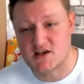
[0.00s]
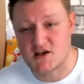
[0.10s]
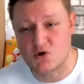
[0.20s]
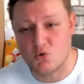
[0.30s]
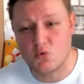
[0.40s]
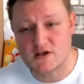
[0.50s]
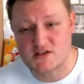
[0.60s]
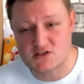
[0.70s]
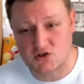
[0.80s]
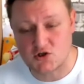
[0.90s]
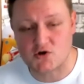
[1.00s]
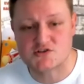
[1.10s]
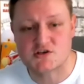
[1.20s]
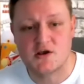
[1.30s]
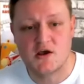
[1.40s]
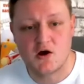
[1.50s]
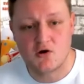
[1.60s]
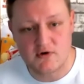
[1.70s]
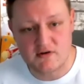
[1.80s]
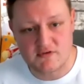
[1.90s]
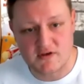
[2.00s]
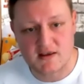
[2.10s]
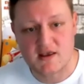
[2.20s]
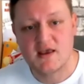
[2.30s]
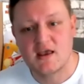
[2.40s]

it always looks horrific.